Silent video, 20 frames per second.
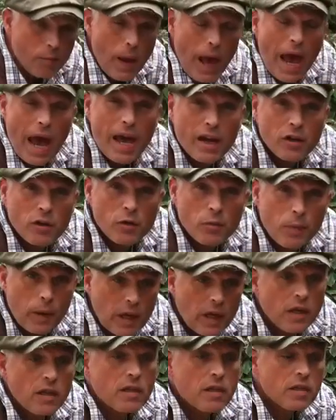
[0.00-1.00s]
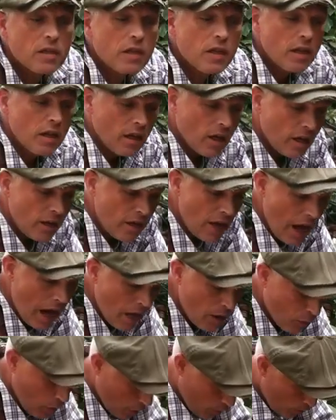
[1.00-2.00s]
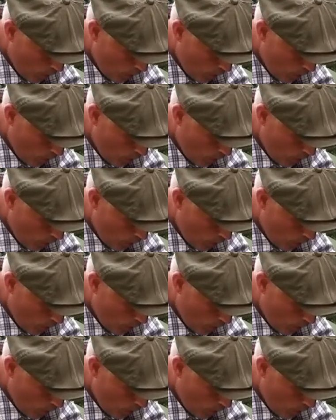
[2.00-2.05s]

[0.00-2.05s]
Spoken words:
pattern piece, and now we're